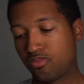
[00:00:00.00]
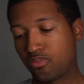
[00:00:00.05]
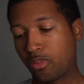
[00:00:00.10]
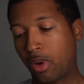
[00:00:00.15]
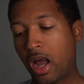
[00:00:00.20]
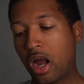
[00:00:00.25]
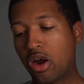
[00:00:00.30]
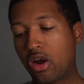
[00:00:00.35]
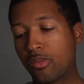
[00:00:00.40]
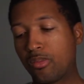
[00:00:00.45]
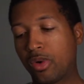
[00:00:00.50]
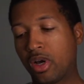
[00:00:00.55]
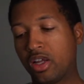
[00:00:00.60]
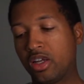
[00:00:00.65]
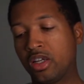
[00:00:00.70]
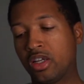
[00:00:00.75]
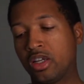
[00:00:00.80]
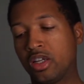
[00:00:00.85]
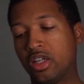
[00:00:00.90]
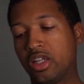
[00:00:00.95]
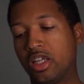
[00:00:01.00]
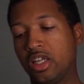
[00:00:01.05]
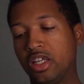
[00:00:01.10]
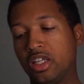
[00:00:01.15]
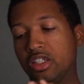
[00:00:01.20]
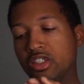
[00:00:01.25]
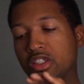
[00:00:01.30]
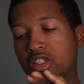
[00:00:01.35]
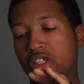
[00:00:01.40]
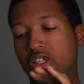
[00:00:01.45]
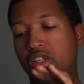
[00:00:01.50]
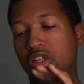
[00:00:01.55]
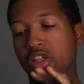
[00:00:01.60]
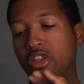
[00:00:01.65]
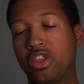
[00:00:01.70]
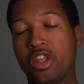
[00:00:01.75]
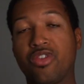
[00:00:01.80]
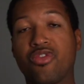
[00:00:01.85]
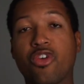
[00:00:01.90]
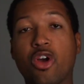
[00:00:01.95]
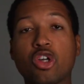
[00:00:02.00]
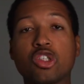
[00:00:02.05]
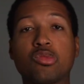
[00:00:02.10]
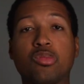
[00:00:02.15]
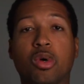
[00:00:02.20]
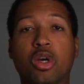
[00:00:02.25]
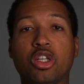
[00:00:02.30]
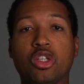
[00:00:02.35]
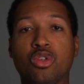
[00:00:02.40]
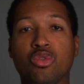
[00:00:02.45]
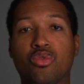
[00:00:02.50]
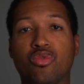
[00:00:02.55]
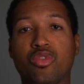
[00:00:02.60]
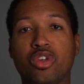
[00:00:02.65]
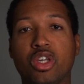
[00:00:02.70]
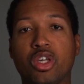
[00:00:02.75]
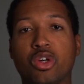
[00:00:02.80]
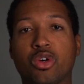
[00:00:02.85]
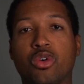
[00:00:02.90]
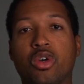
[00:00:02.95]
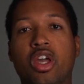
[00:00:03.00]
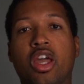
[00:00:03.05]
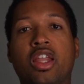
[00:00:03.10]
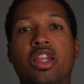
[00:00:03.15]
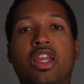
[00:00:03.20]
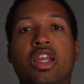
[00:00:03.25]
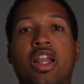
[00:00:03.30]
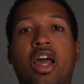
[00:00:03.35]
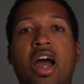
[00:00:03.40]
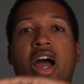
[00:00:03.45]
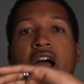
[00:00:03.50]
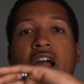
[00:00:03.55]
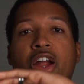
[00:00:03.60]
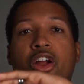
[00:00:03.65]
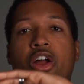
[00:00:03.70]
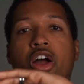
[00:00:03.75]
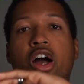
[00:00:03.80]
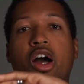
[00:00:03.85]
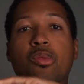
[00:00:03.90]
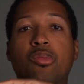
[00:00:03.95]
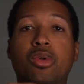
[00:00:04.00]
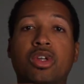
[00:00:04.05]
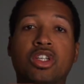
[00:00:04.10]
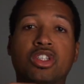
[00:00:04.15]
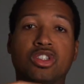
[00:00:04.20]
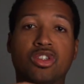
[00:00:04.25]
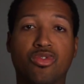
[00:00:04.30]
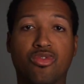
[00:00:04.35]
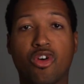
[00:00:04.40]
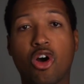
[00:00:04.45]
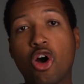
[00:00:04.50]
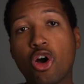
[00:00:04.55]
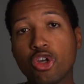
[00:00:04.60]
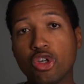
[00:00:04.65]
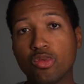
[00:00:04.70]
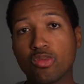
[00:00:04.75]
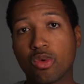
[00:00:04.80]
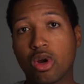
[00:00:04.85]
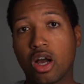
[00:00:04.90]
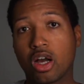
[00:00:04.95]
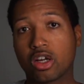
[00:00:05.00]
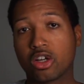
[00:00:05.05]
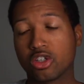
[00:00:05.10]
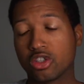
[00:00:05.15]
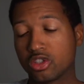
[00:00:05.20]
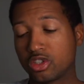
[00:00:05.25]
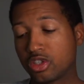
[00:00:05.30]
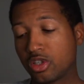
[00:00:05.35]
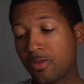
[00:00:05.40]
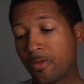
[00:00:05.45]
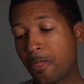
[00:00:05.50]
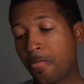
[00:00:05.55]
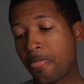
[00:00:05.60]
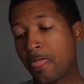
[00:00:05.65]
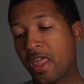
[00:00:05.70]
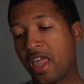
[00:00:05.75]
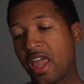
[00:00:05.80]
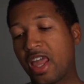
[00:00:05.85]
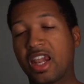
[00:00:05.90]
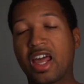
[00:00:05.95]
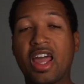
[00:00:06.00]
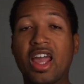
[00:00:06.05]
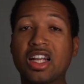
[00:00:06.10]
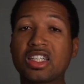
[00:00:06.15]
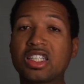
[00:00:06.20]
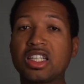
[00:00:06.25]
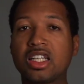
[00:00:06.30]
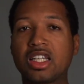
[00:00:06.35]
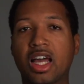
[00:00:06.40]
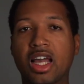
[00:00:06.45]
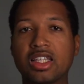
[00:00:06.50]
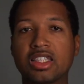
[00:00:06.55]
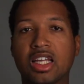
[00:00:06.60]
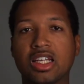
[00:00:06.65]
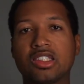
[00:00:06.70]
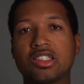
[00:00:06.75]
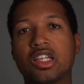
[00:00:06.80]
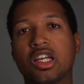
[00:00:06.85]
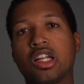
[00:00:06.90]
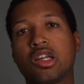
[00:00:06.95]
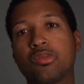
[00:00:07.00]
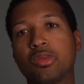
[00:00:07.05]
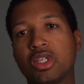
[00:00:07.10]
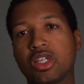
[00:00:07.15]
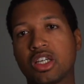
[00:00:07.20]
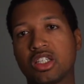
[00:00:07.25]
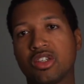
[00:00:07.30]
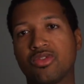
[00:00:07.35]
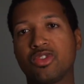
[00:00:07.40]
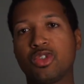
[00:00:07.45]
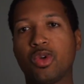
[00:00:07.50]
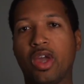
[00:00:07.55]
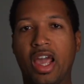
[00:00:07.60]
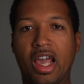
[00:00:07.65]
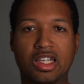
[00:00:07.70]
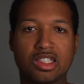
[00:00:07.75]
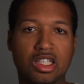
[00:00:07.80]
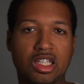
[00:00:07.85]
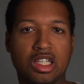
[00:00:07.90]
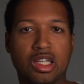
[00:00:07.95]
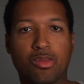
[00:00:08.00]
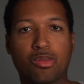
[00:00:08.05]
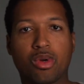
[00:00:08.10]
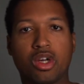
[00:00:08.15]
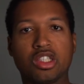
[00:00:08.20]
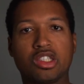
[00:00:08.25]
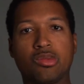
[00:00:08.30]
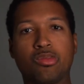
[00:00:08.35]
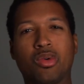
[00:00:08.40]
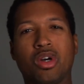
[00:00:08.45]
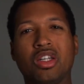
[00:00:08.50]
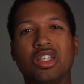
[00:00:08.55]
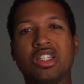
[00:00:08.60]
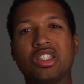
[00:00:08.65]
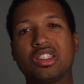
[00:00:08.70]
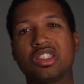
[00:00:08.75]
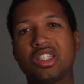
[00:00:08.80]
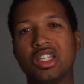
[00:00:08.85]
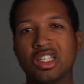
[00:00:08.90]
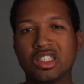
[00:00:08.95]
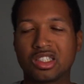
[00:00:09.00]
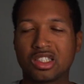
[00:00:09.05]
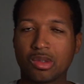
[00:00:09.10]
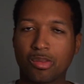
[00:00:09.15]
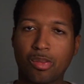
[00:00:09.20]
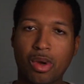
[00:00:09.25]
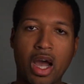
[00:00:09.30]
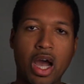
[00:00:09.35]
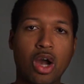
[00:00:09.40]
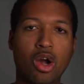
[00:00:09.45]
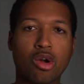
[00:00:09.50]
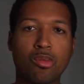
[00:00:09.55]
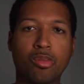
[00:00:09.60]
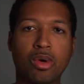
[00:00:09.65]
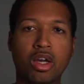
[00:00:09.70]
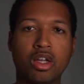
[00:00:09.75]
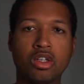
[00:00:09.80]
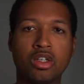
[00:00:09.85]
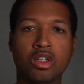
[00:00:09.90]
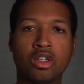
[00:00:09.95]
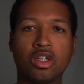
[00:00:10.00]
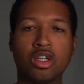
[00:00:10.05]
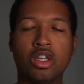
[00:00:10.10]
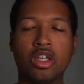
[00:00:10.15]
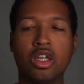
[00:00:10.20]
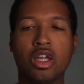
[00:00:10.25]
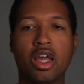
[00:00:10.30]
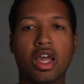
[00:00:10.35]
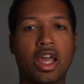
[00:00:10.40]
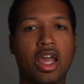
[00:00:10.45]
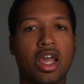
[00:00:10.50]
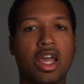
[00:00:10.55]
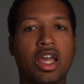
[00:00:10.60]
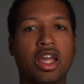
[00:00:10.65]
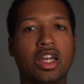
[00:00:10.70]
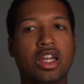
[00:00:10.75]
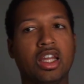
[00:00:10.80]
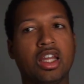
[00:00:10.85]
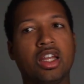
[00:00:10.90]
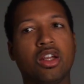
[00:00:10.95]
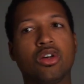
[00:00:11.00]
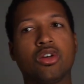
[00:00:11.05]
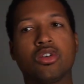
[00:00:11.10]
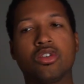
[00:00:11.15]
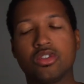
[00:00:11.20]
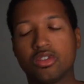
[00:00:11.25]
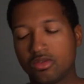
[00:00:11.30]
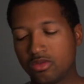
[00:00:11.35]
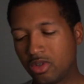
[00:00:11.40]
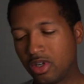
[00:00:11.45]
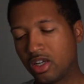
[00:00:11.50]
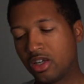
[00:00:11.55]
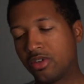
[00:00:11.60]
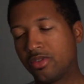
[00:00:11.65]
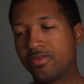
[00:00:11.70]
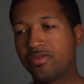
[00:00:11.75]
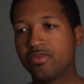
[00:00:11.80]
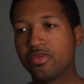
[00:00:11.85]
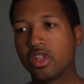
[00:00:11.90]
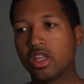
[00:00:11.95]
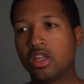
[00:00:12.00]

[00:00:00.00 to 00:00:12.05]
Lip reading: power button is the first button you feel, and then higher up is the volume rockers. And I actually like that setup because if you accidentally press a button, it's the power button, and well,